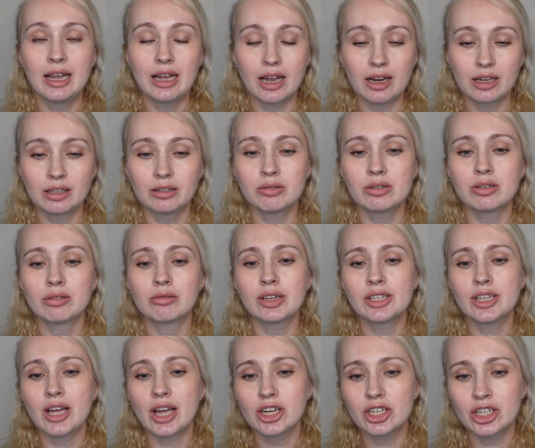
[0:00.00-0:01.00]
Occlusal
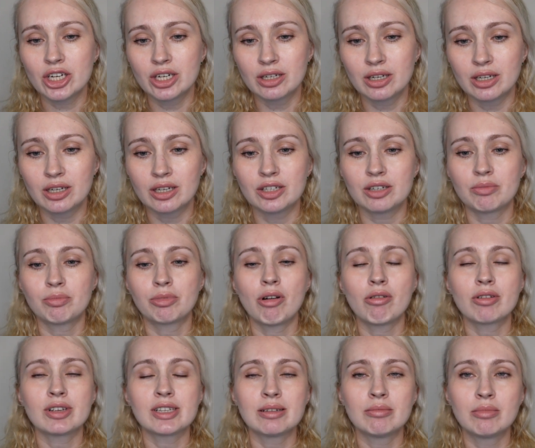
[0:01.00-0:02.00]
reduction,
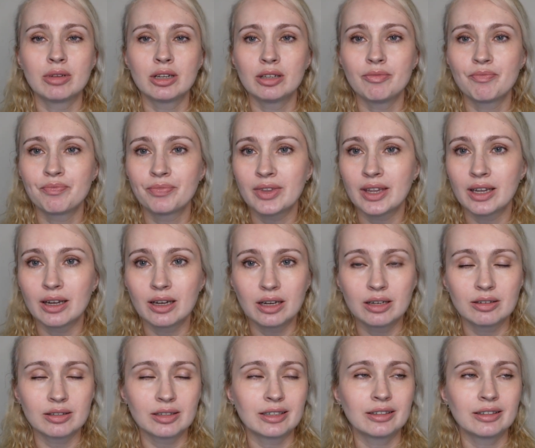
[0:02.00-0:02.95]
interproximal mm, uh,